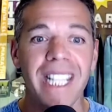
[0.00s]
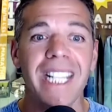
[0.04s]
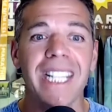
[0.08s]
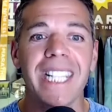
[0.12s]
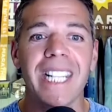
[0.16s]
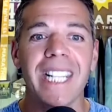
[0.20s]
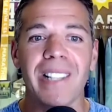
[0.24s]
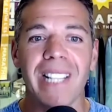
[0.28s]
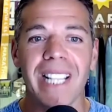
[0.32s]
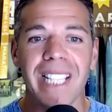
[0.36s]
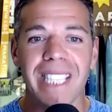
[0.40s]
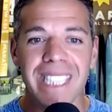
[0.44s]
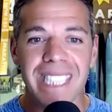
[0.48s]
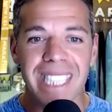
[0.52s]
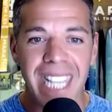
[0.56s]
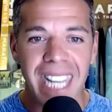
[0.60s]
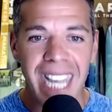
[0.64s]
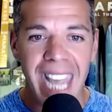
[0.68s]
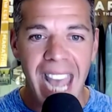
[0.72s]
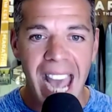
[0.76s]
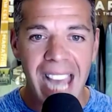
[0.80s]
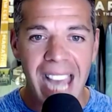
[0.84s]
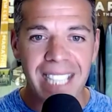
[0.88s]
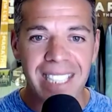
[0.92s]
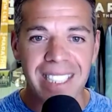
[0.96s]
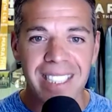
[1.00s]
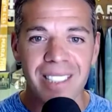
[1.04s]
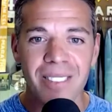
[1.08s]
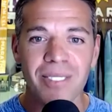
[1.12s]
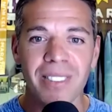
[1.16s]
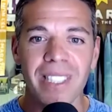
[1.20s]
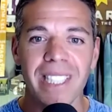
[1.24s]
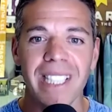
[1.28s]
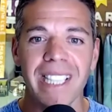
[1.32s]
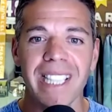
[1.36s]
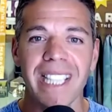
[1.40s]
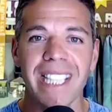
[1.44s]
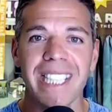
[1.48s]
Now let's stay active,
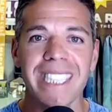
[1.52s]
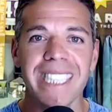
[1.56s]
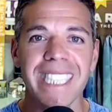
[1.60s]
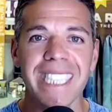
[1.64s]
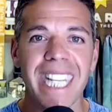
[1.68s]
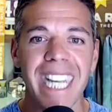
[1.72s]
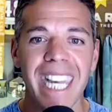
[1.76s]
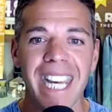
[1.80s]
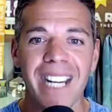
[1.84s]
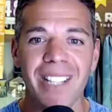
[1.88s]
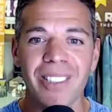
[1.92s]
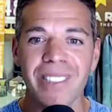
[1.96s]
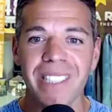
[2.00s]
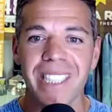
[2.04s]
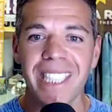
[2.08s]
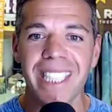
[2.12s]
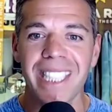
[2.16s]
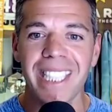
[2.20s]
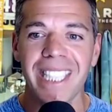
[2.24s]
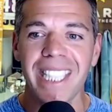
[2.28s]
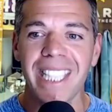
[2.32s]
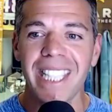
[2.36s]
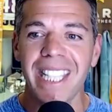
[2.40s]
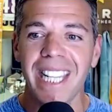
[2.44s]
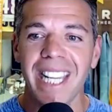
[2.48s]
let's stay healthy,